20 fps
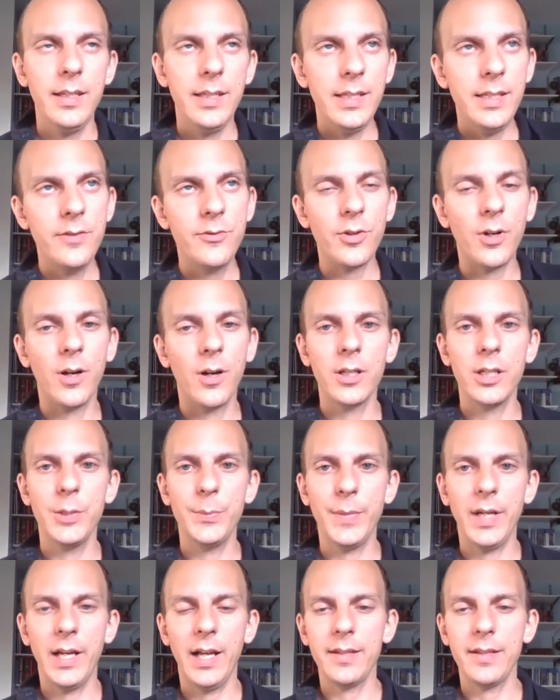Each
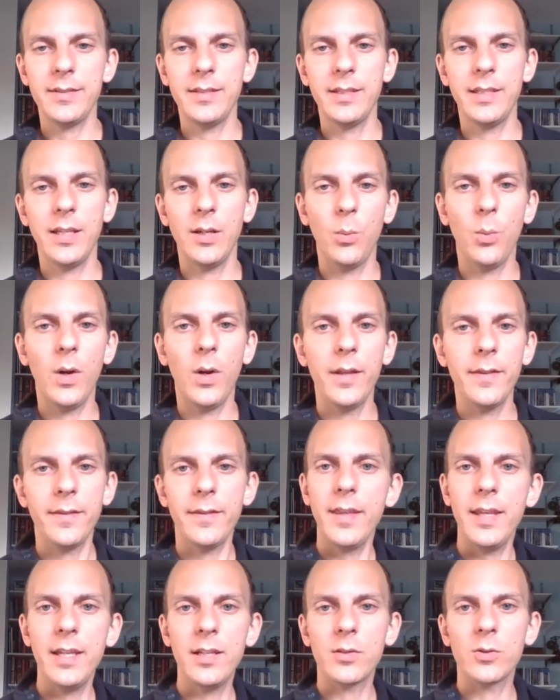argument has to get one
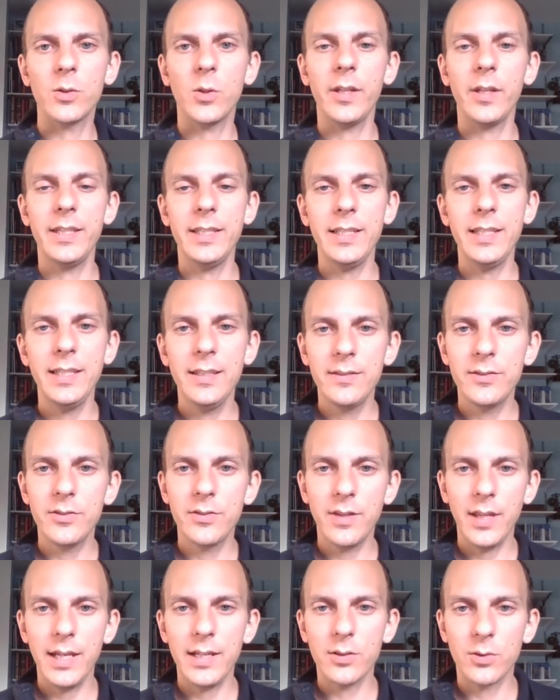theta role, and each
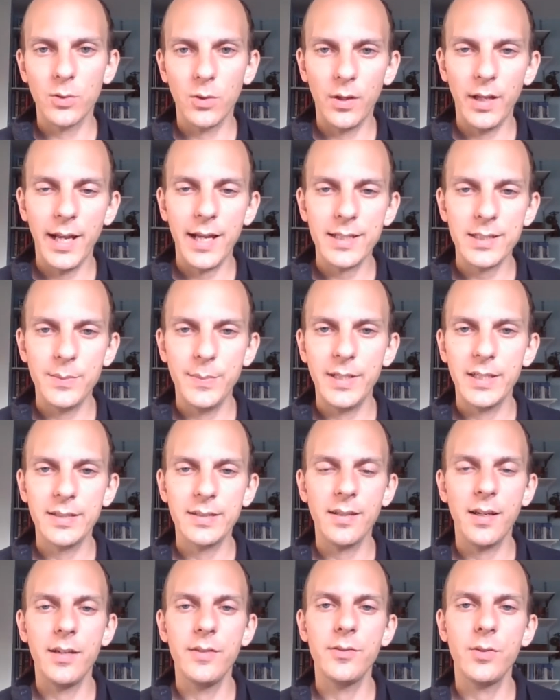theta role has to be
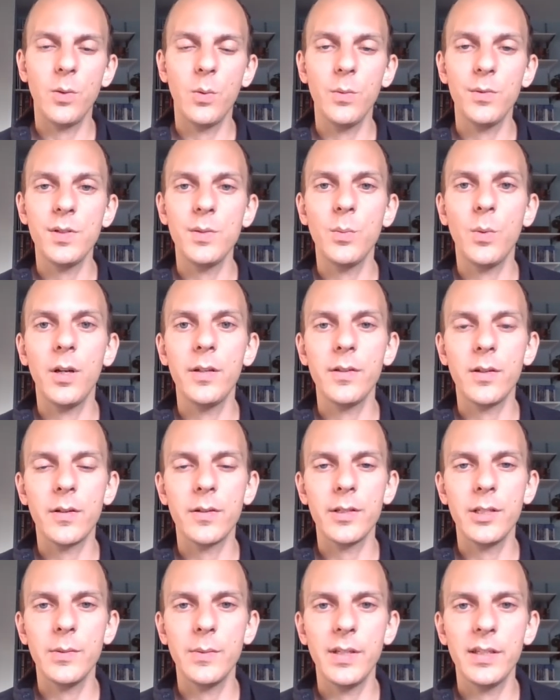assigned to only one
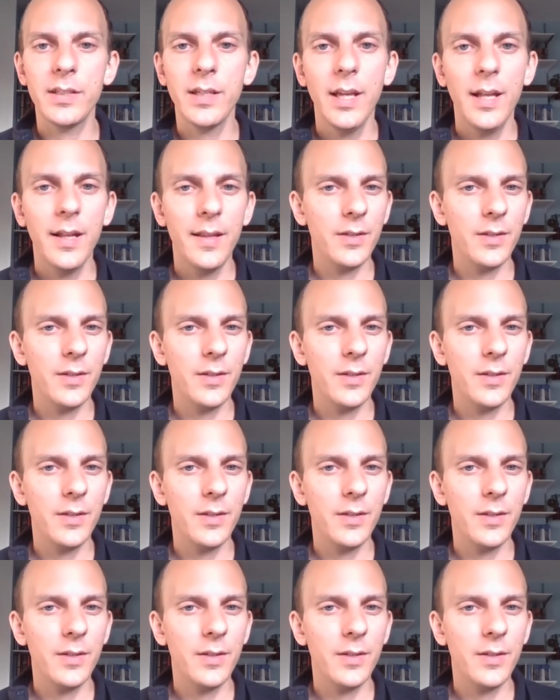argument.